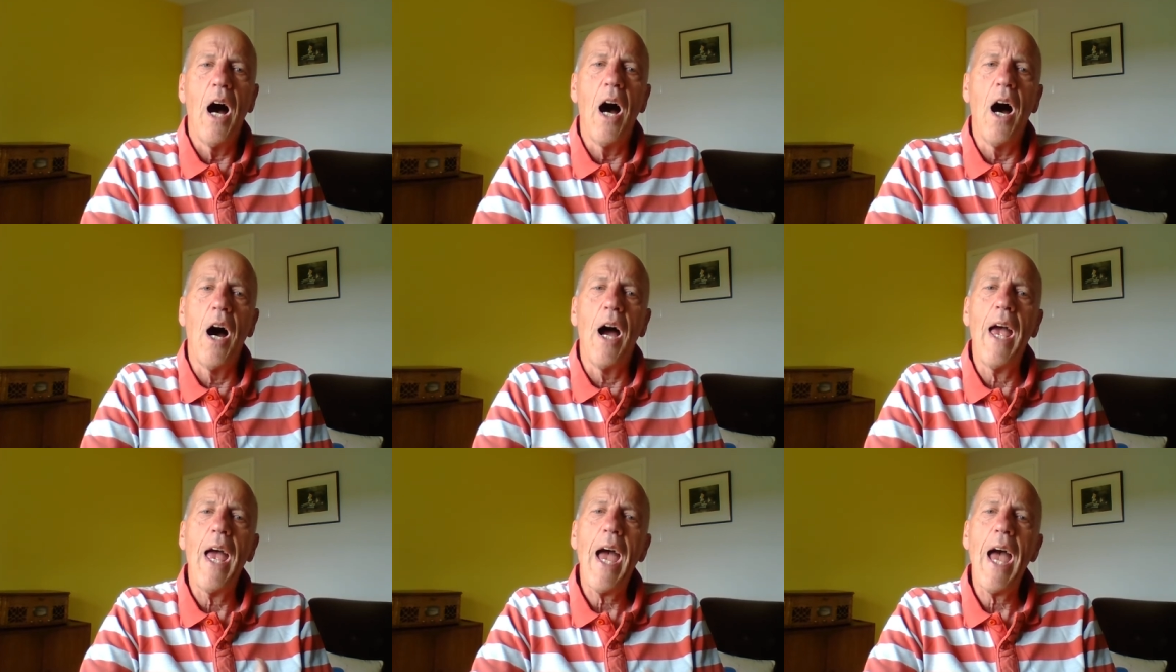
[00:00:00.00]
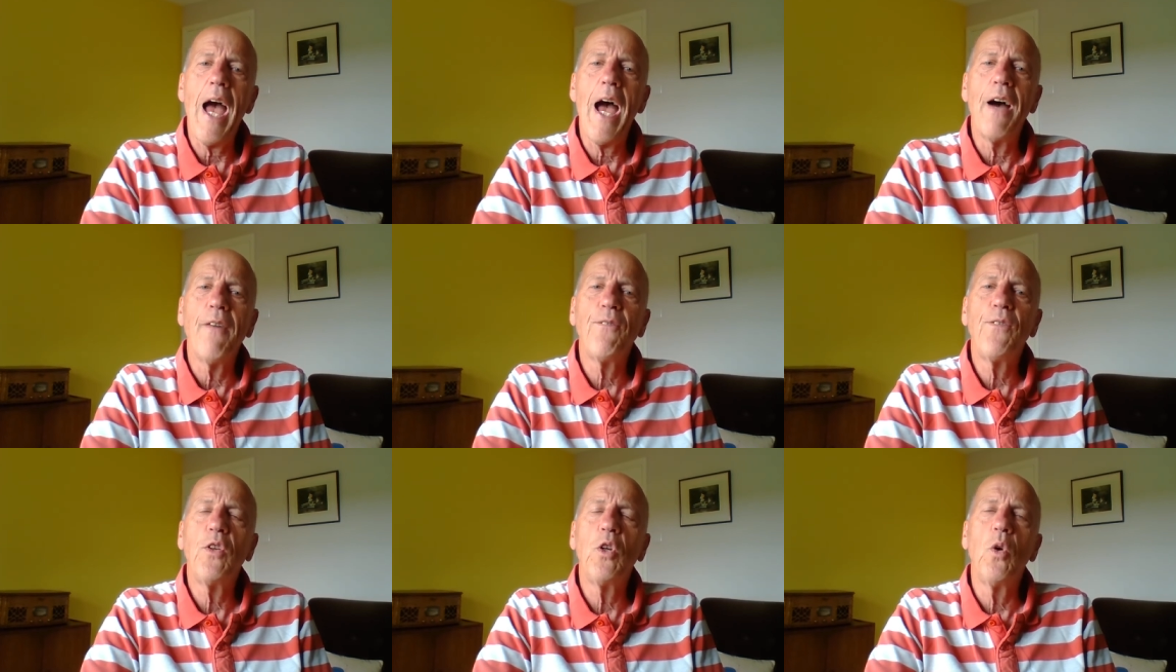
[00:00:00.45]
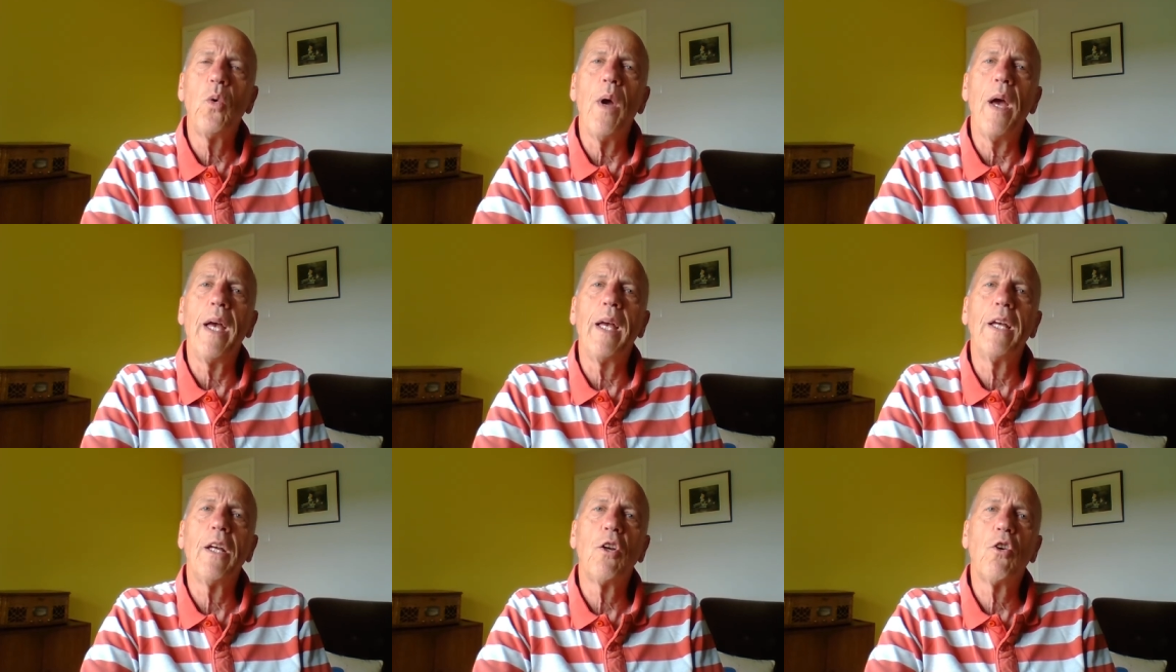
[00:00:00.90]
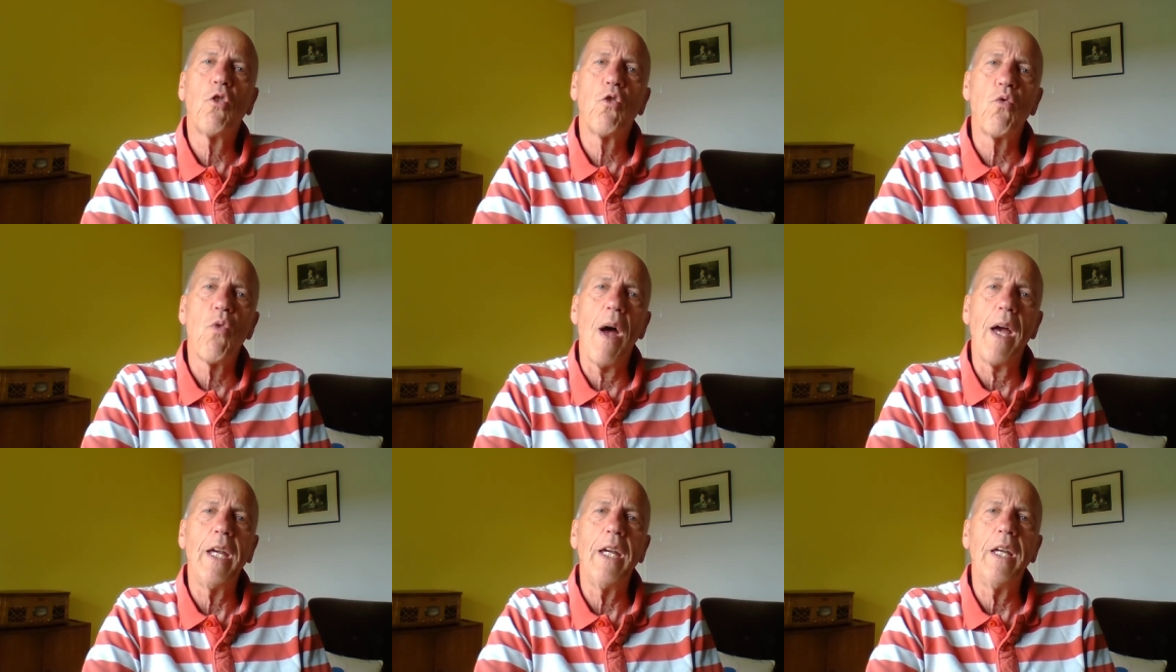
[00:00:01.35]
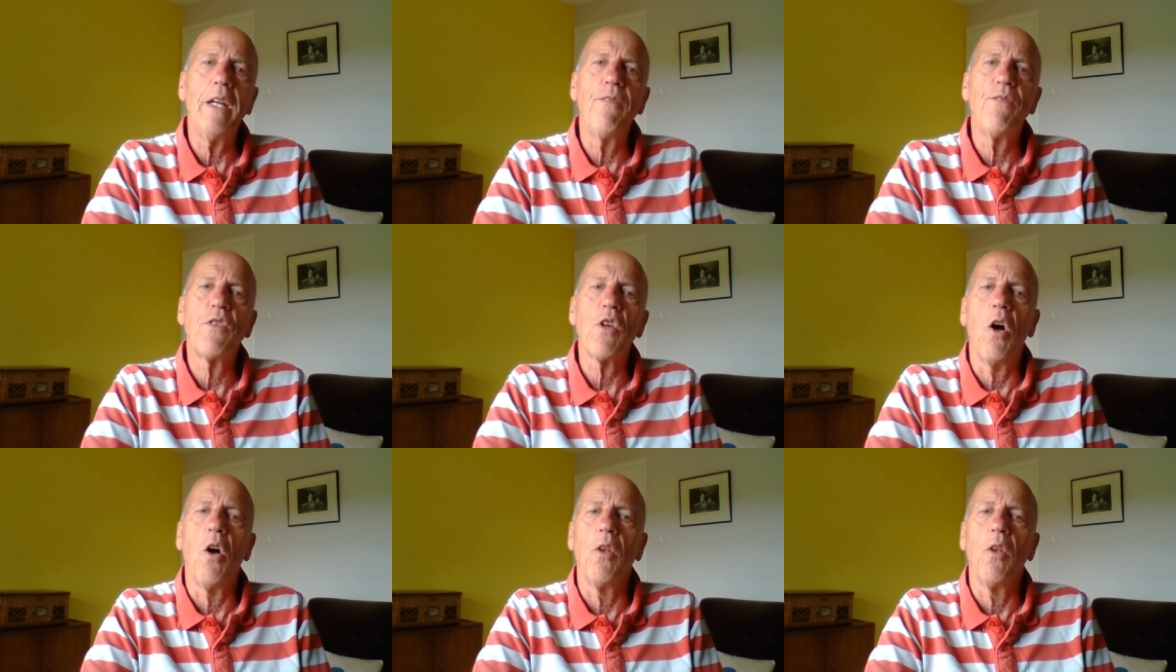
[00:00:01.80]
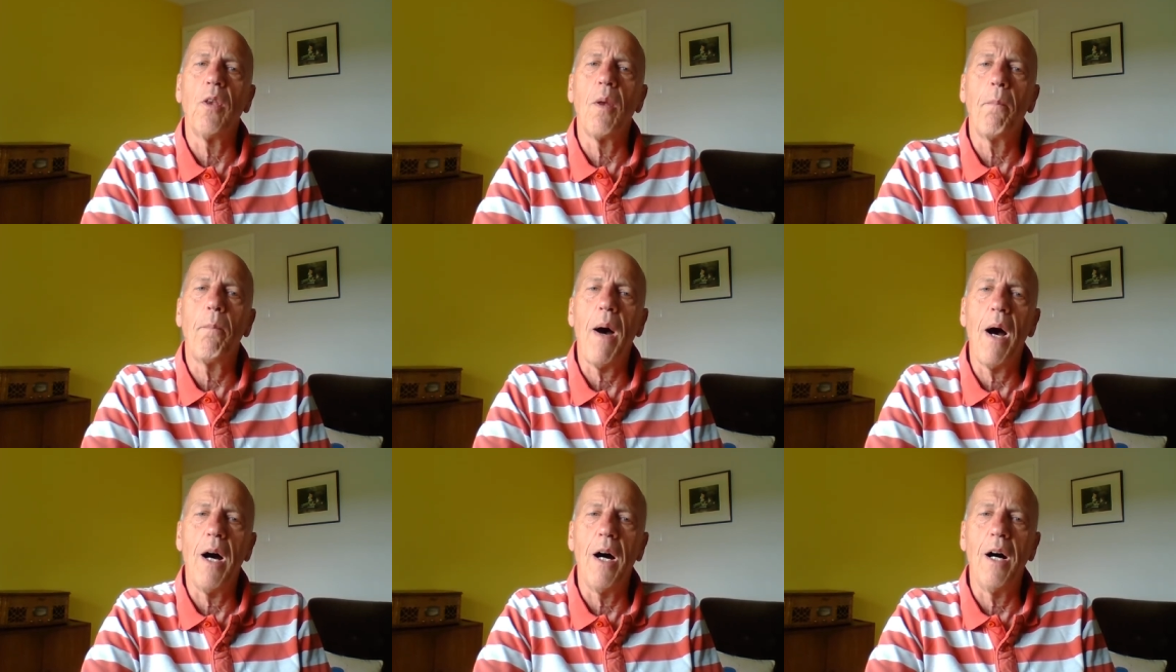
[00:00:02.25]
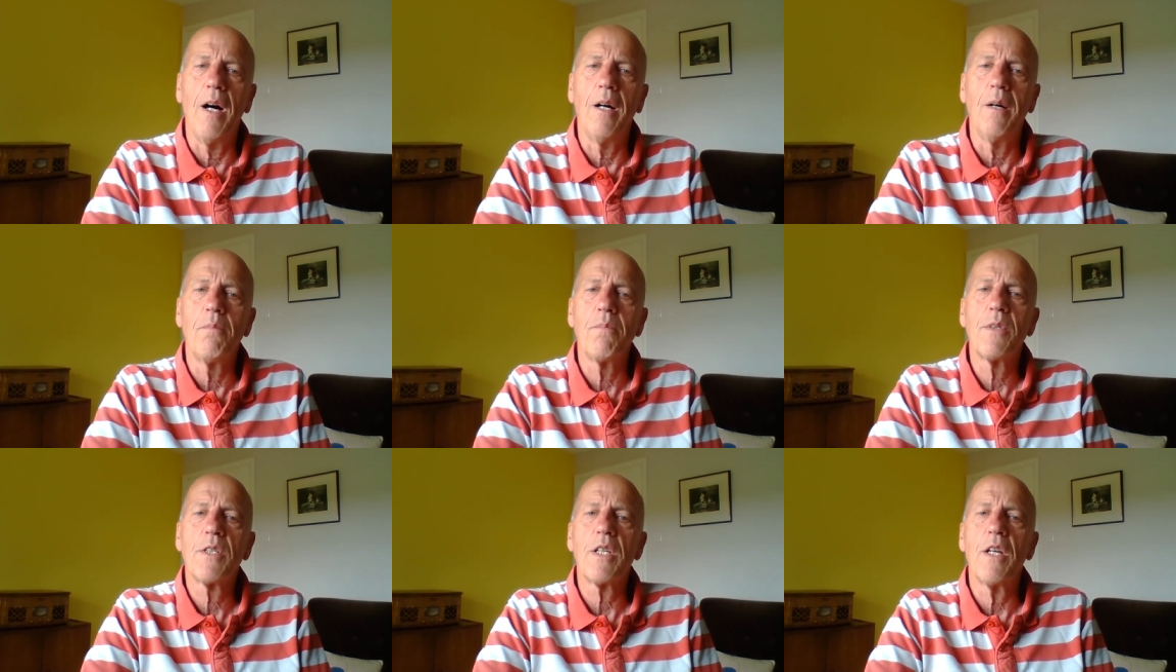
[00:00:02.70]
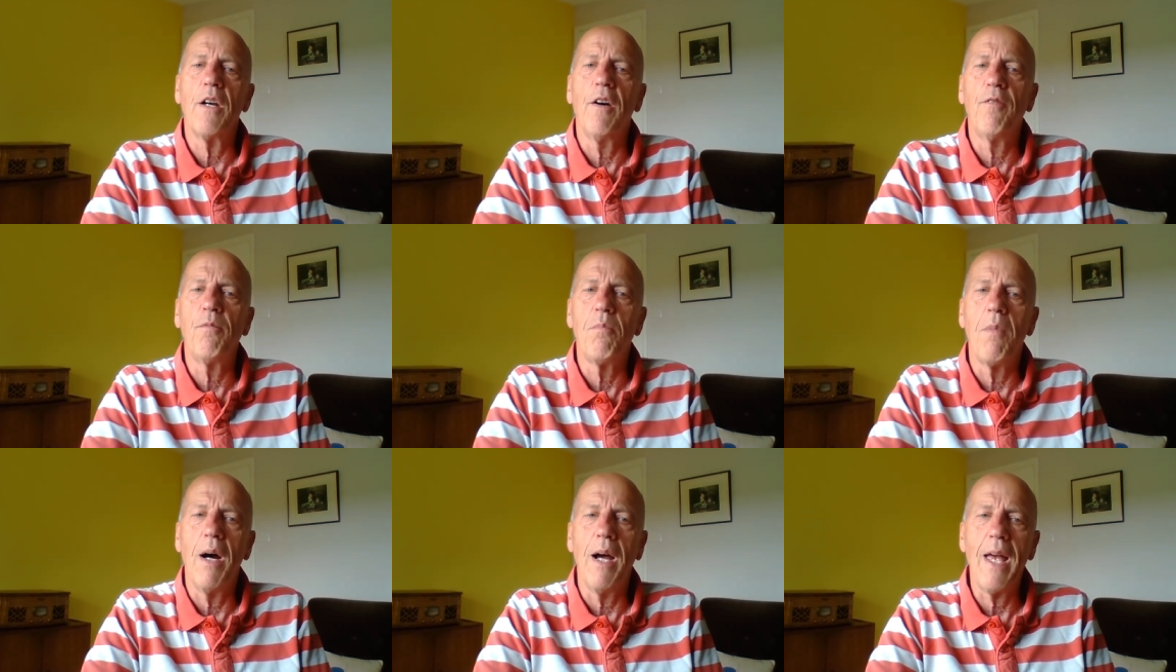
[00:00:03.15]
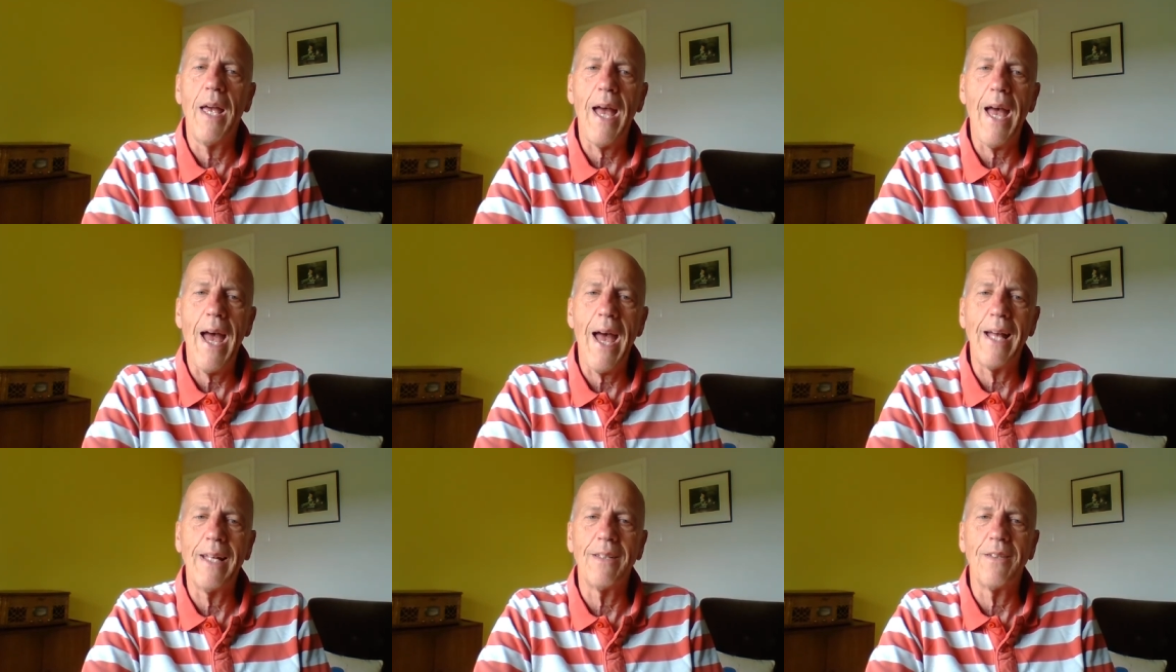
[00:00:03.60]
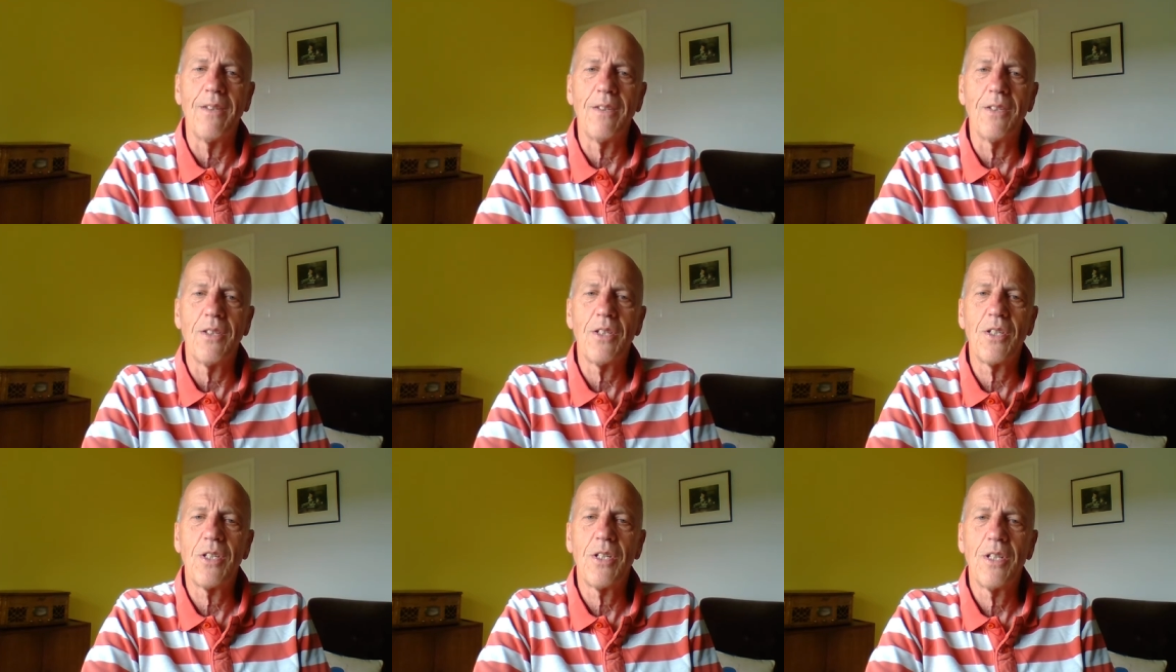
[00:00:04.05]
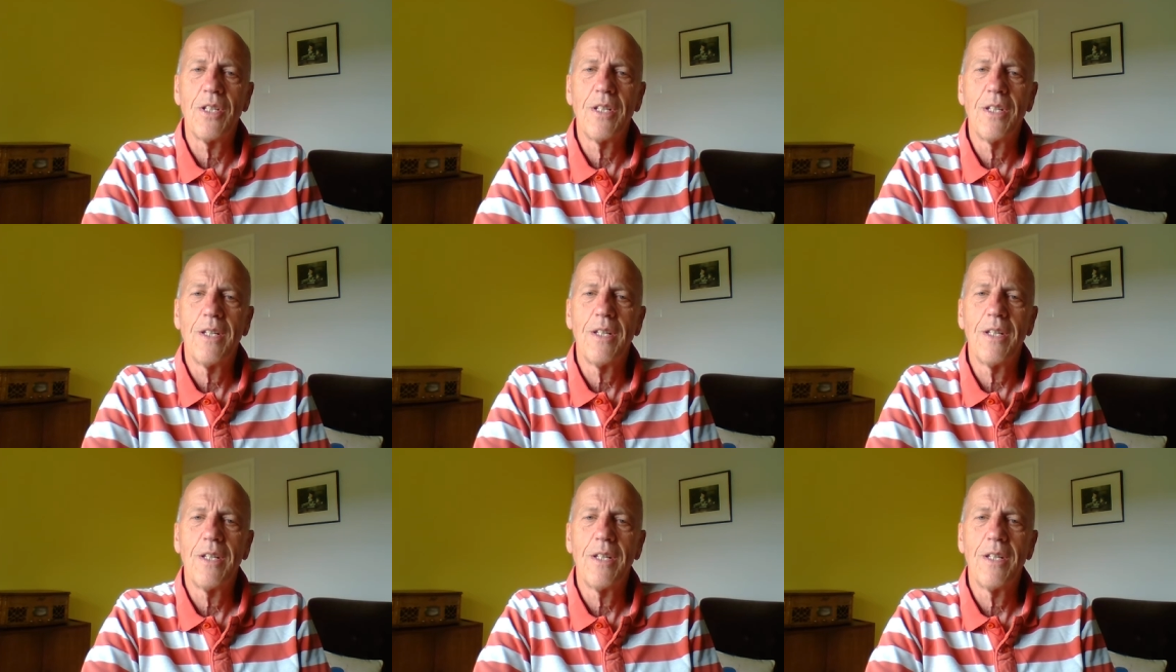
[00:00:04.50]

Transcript: I have you engraved on the palms of my hands.